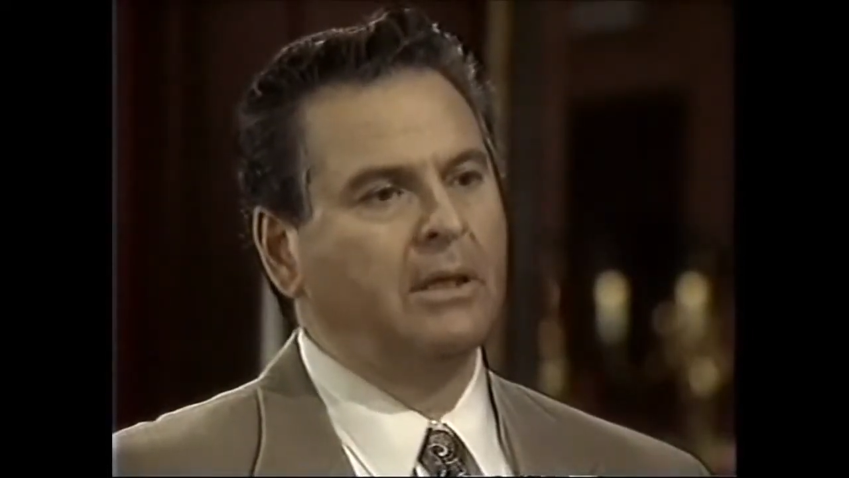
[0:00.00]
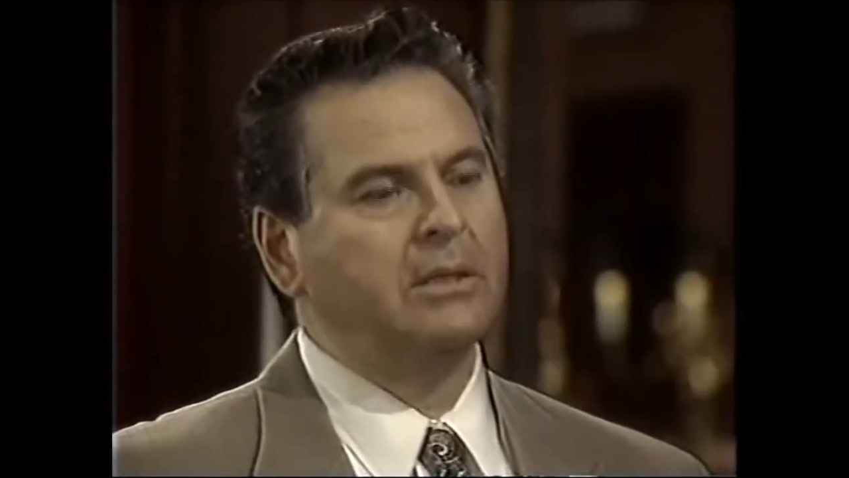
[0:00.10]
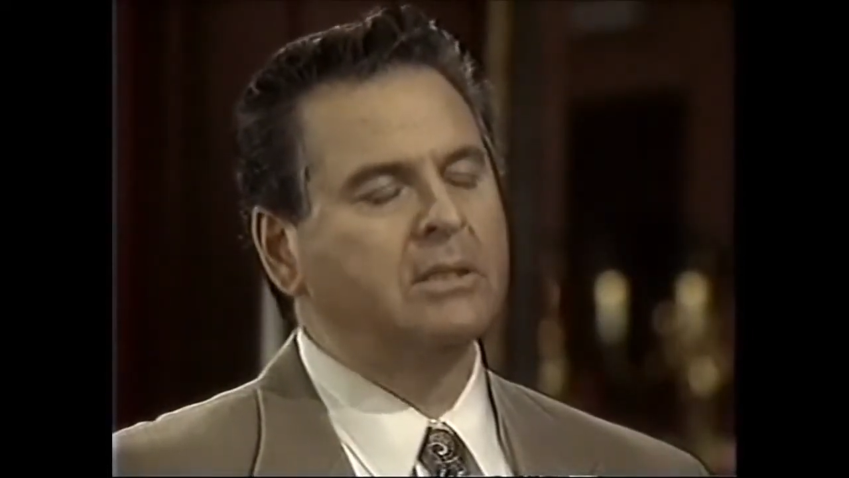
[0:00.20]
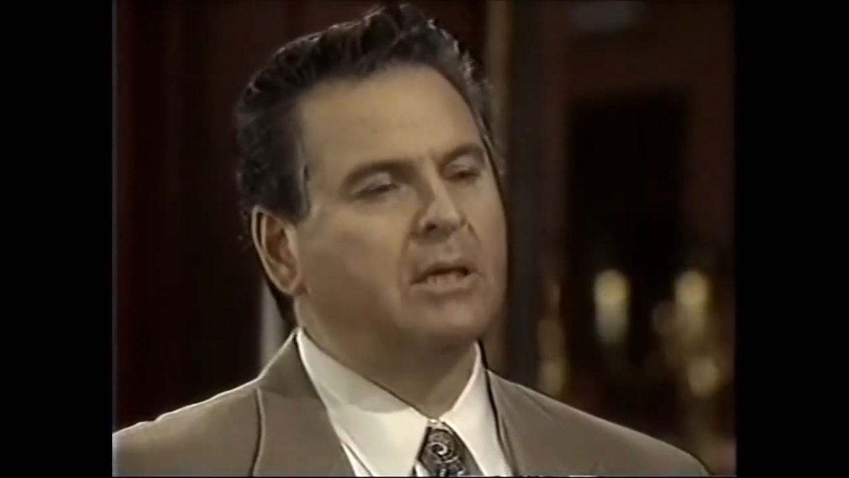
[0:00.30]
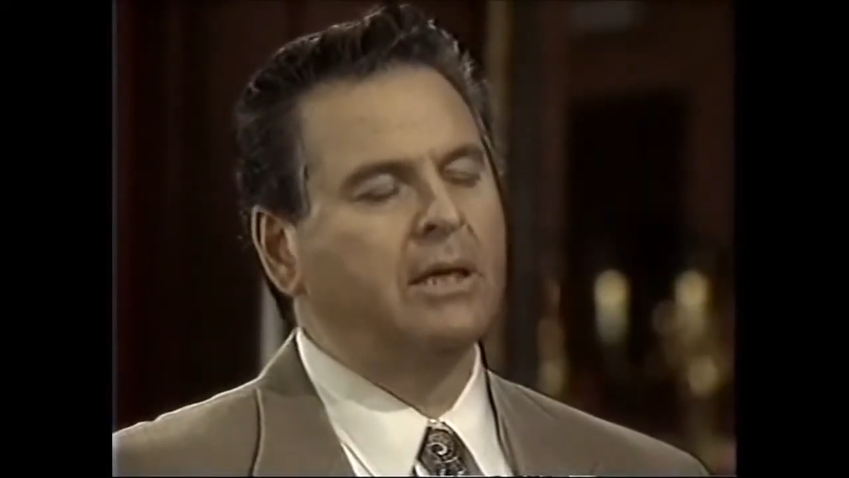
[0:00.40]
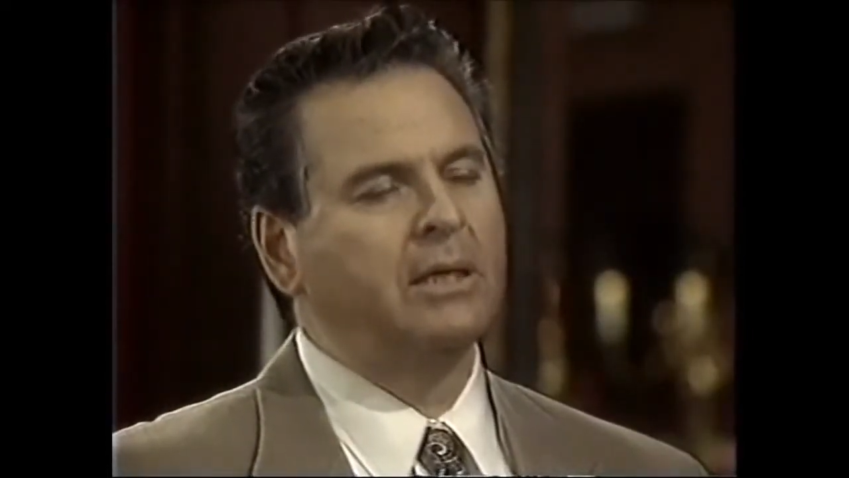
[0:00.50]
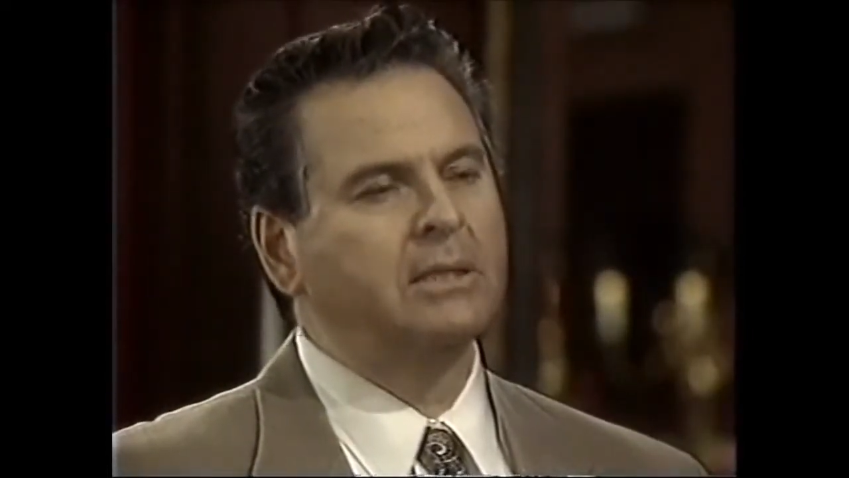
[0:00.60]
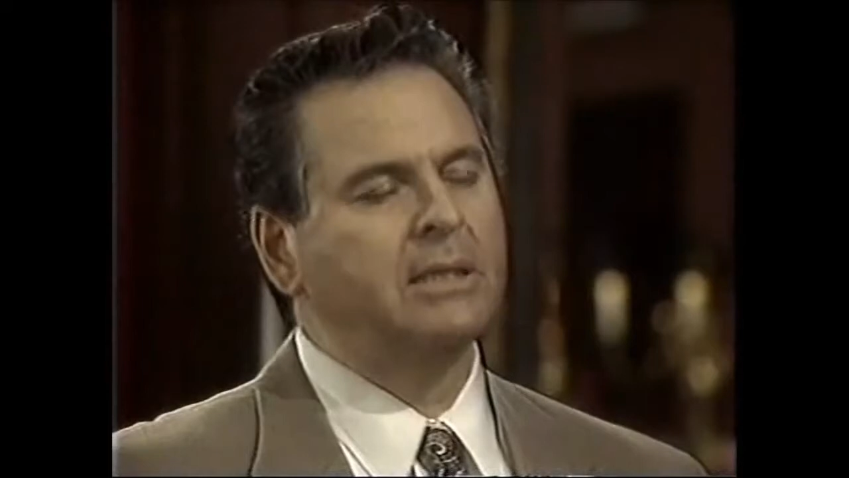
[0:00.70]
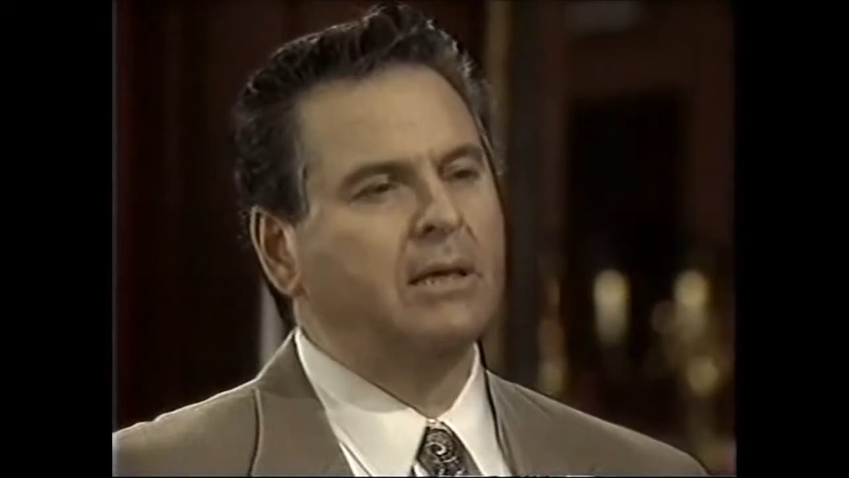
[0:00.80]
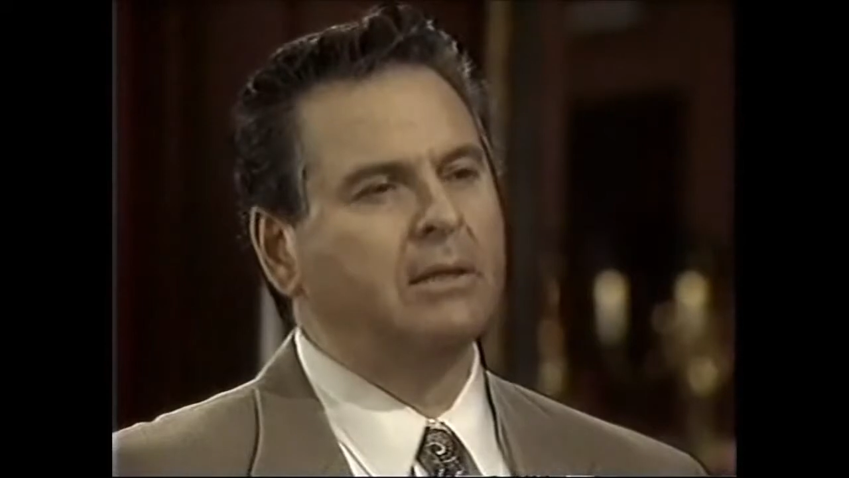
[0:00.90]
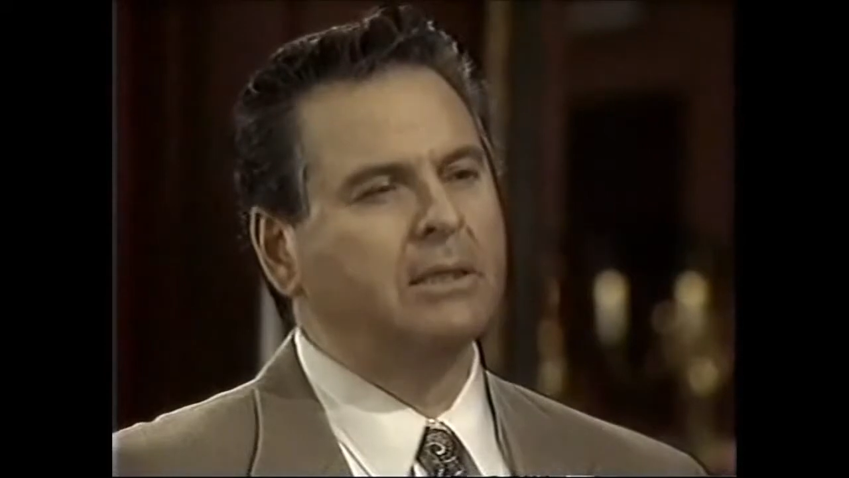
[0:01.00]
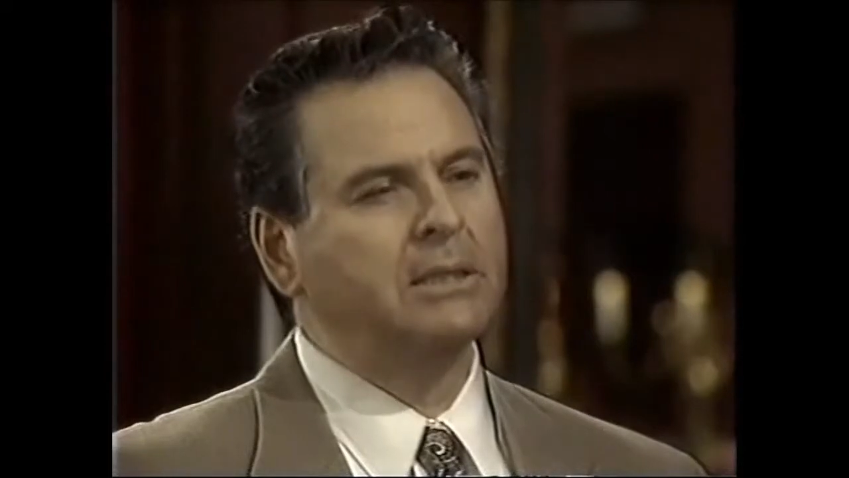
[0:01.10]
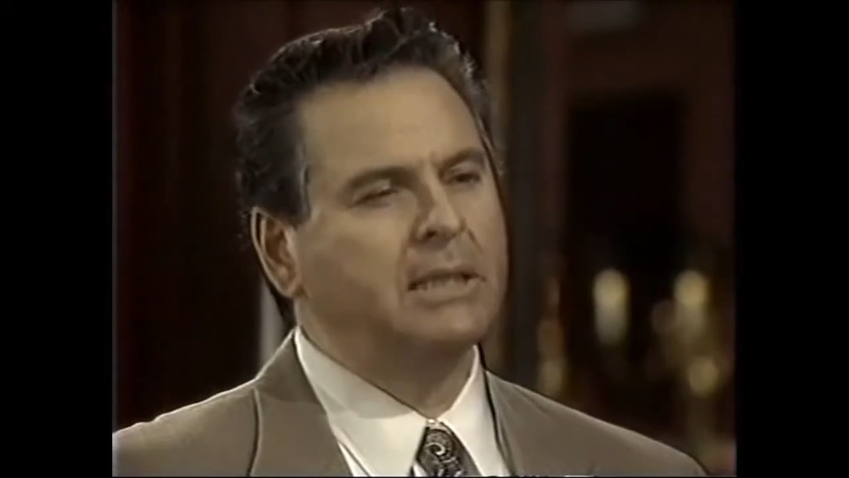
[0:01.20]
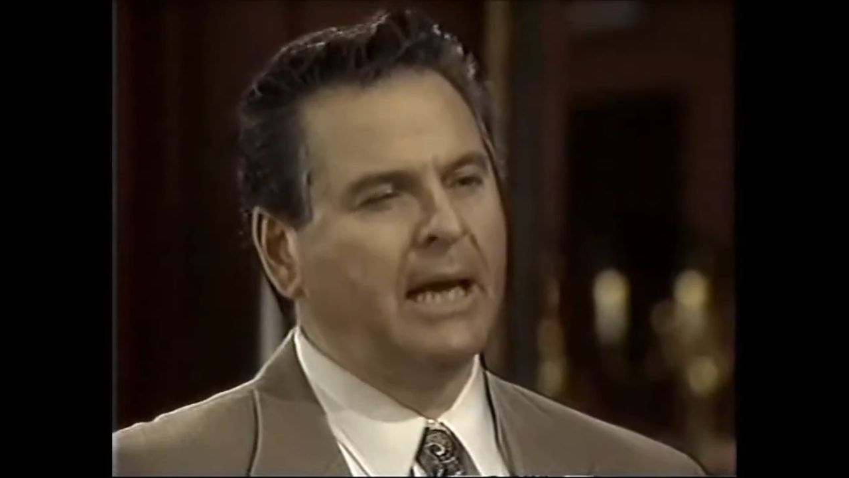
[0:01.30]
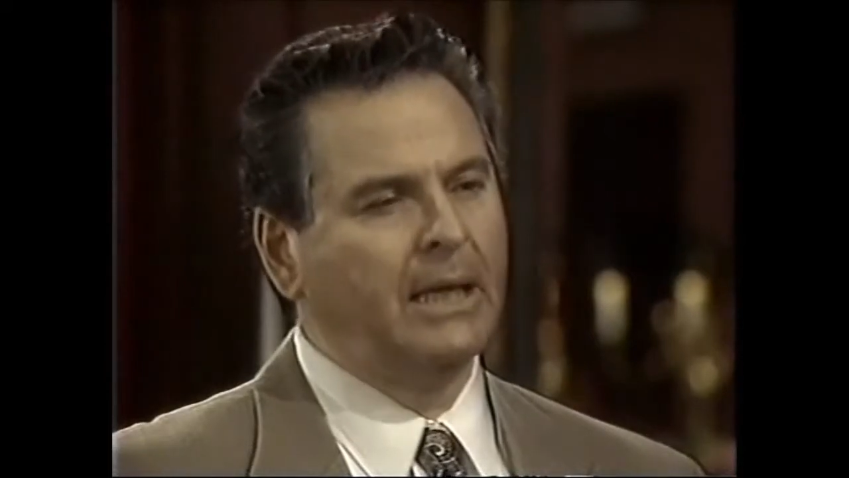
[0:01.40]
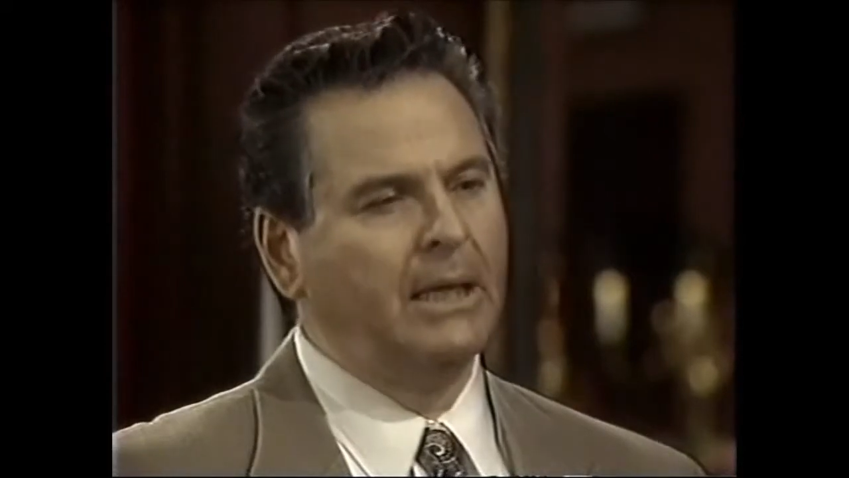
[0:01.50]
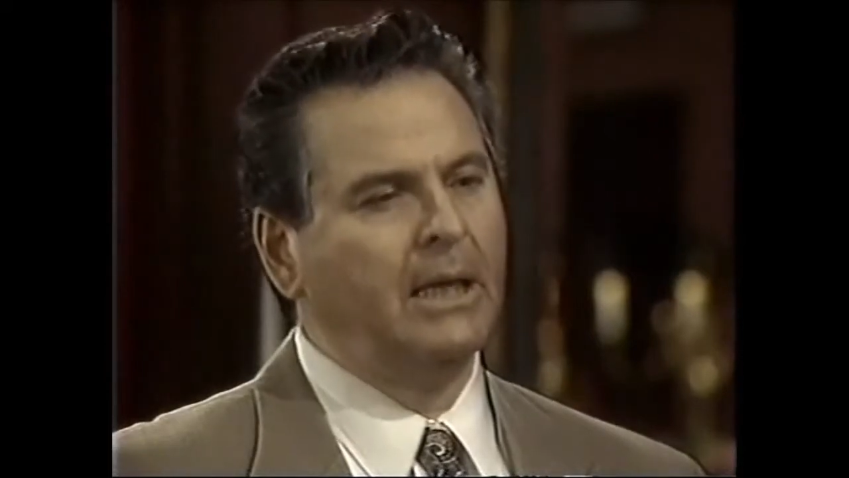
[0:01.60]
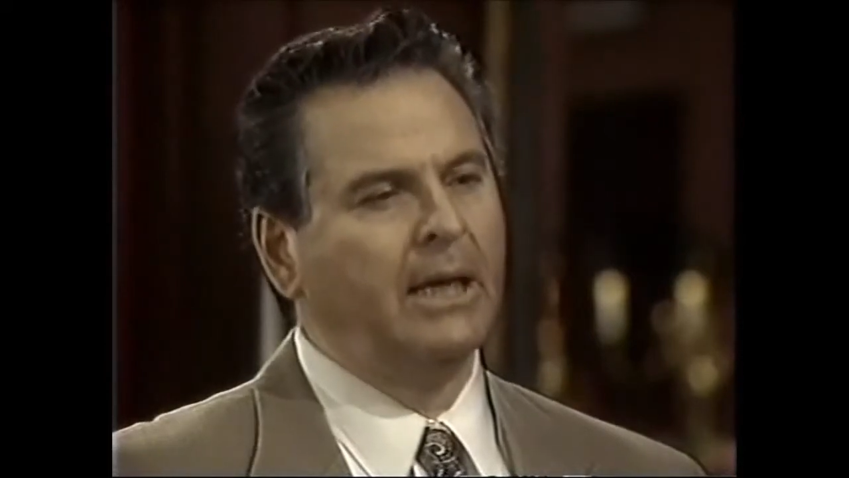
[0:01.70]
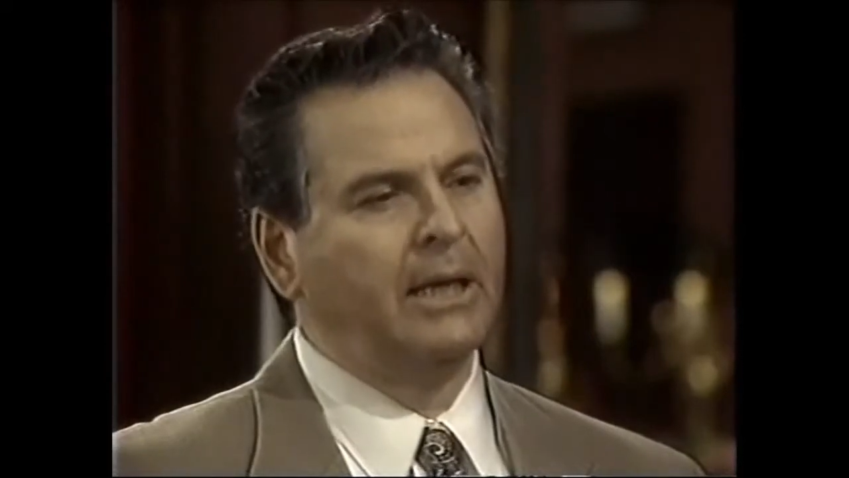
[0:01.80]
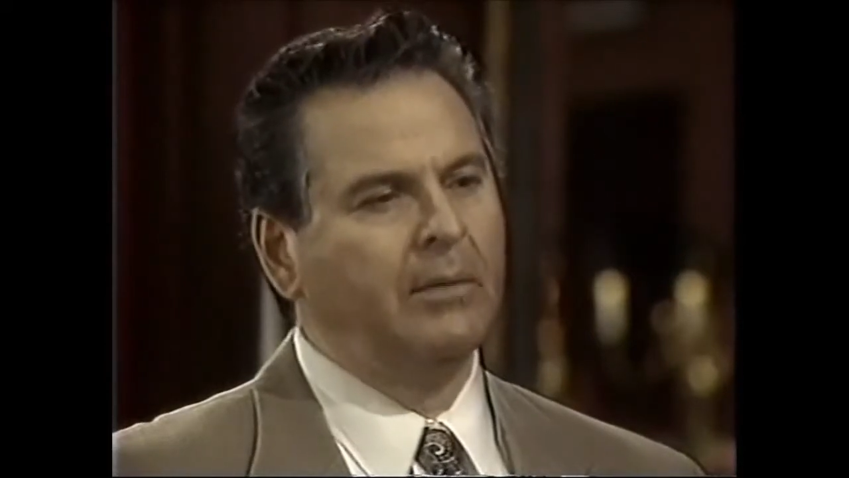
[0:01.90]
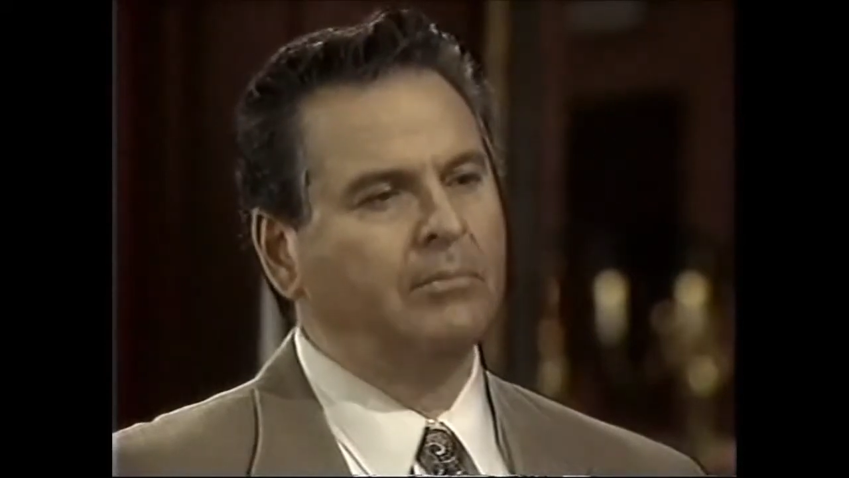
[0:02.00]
You're starting to sound exactly like